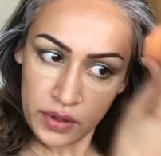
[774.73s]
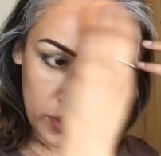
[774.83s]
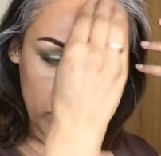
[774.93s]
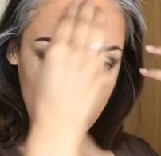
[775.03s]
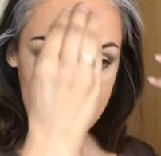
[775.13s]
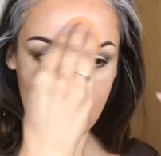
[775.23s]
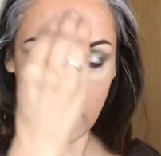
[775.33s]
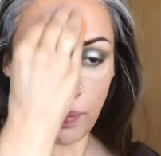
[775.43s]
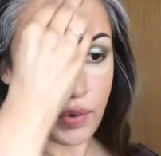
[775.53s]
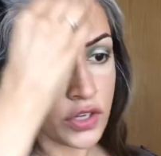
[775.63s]
You could take a
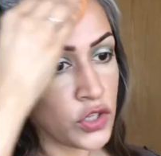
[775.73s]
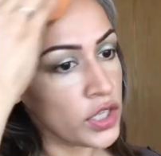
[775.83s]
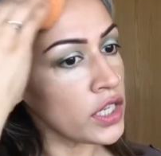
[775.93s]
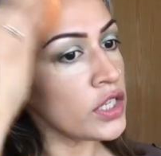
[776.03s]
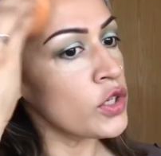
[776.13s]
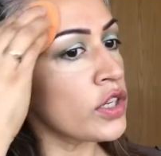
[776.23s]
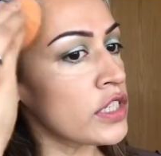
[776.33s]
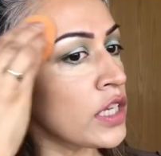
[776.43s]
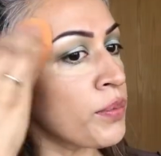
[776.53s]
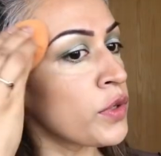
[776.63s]
brush in, you could
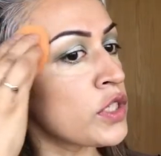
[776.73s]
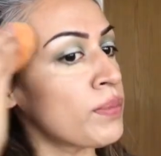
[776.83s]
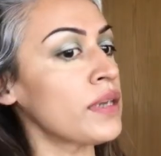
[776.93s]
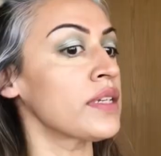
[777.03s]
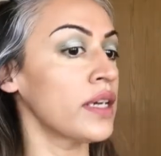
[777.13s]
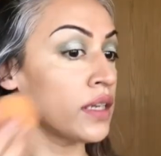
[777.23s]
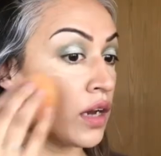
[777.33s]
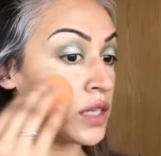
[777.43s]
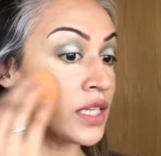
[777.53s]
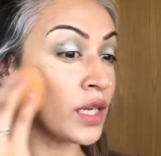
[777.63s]
take a beauty blender in.
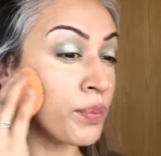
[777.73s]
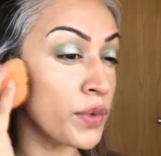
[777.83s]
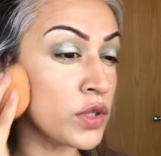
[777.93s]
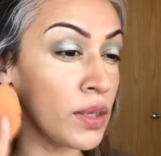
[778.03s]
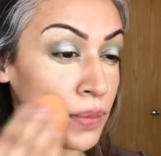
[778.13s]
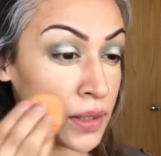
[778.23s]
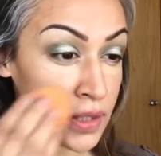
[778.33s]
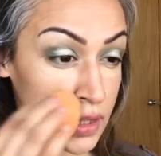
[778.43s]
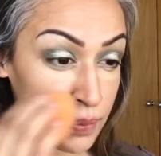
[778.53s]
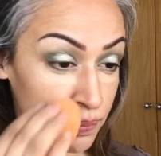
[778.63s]
I take a beauty blender
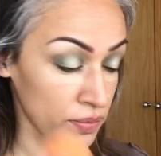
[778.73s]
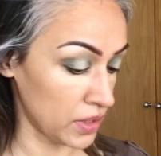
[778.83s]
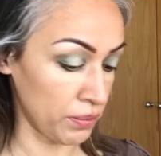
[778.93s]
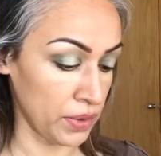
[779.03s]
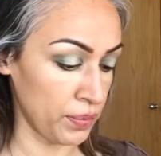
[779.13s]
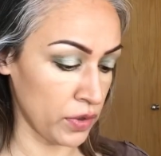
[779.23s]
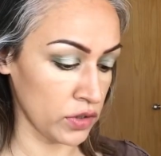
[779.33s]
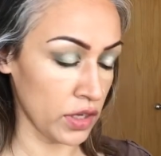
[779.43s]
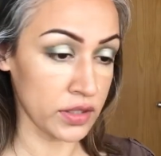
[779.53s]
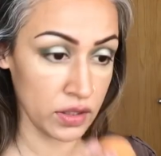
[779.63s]
just simply because
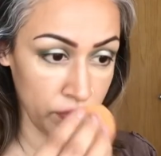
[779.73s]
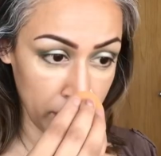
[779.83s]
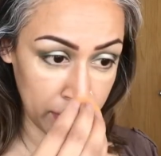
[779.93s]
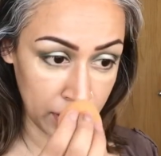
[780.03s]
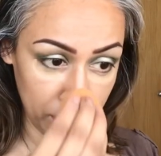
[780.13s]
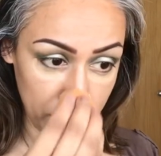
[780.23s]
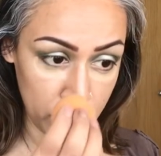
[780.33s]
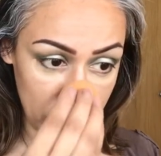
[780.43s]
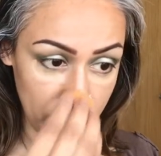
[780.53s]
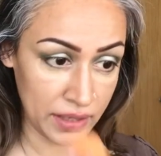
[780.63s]
I just find that the
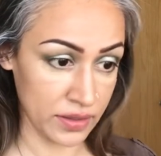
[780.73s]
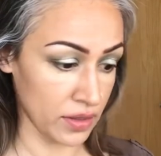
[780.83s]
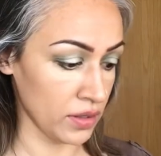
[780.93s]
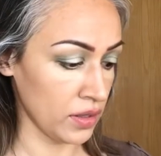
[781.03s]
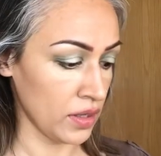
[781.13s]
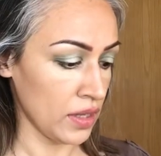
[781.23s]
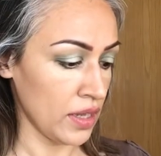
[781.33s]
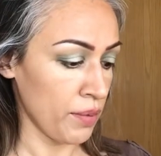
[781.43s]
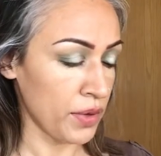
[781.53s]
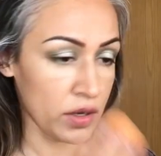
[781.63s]
beauty blender,
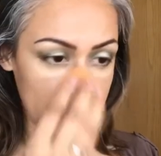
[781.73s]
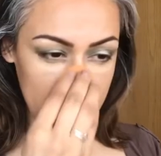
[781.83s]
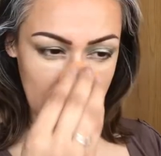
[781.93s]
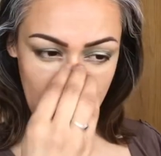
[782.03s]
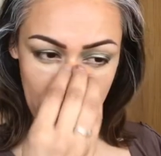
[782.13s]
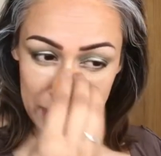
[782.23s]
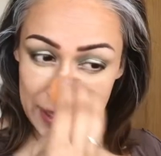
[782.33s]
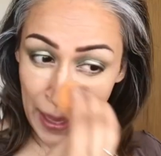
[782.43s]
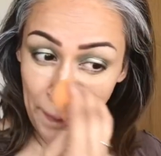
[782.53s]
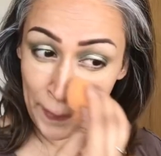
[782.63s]
because it's a little bit
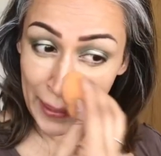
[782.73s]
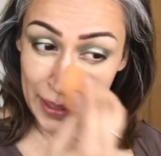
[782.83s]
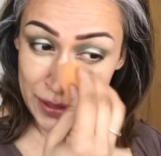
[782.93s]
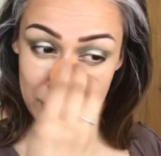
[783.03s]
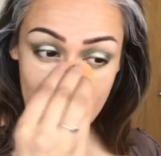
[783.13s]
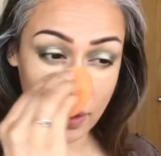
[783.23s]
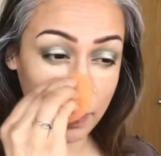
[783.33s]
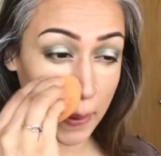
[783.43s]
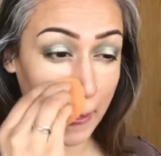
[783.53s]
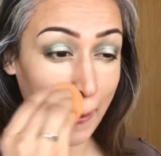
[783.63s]
damp, it just gives
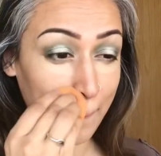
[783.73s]
me a